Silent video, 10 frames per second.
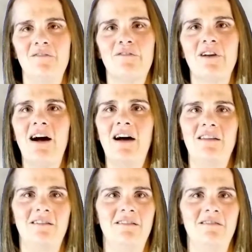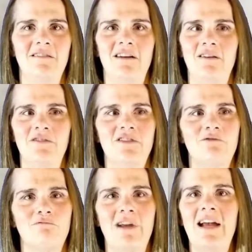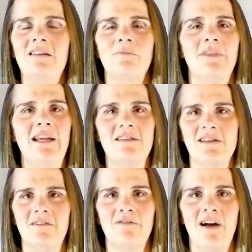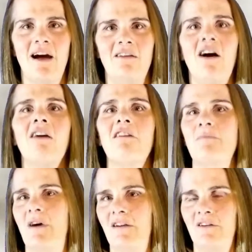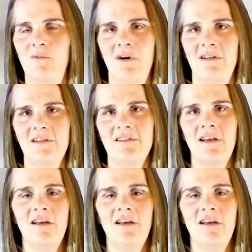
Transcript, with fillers: forgotten, you know, just random things that I've forgotten. Heart rate monitor once.